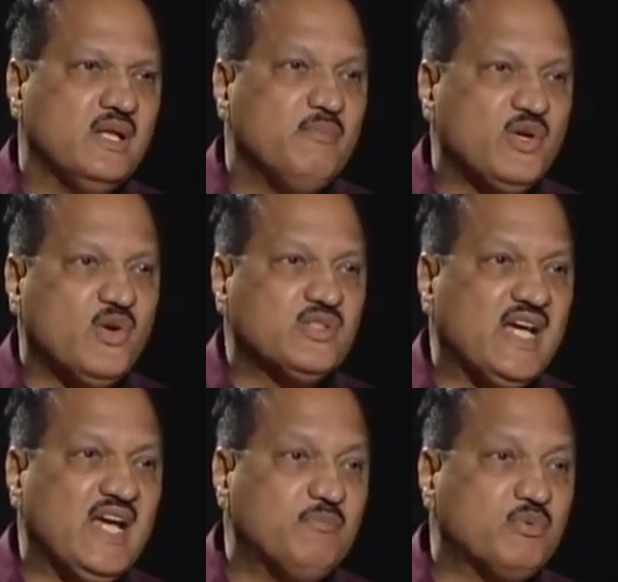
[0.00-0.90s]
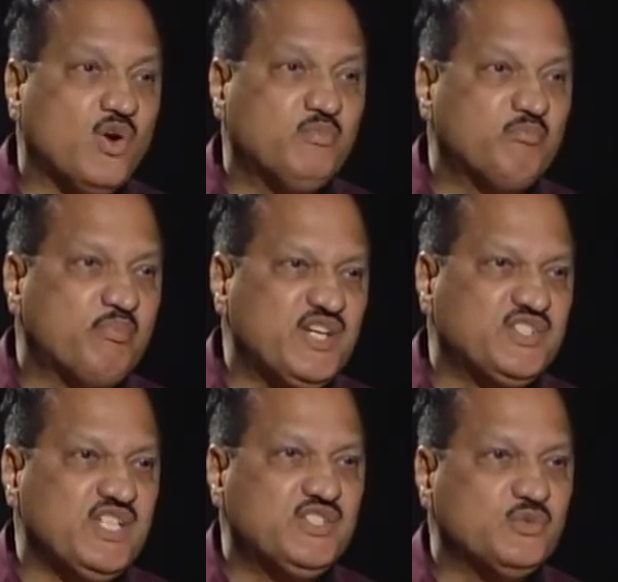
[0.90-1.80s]
Because I have brought
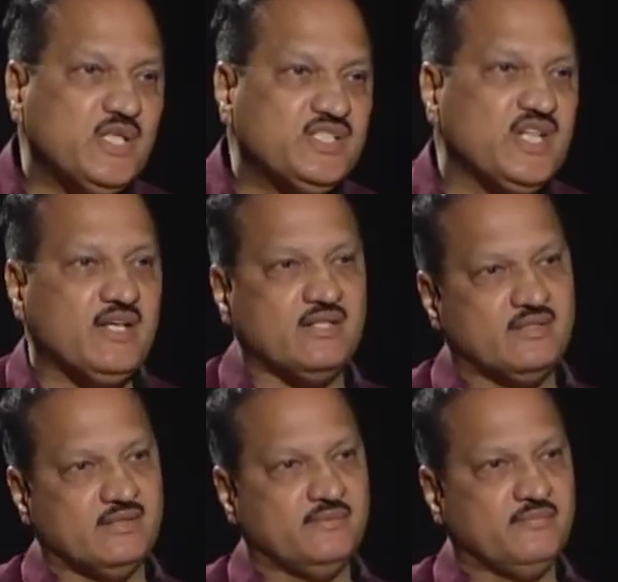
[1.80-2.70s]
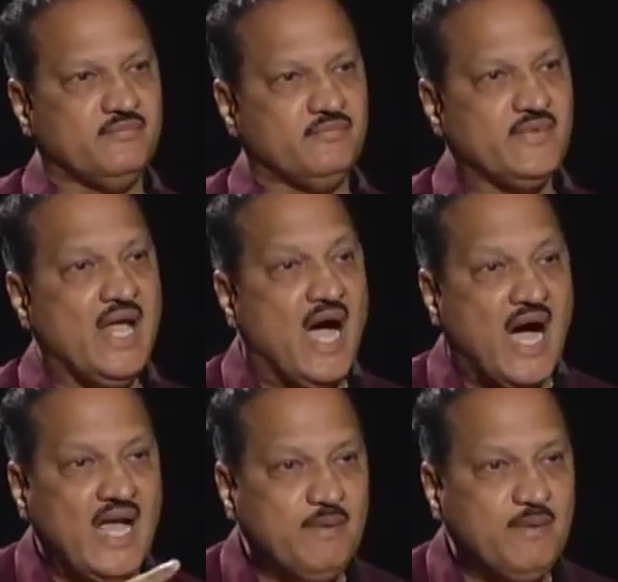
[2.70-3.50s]
prestige to the chair. I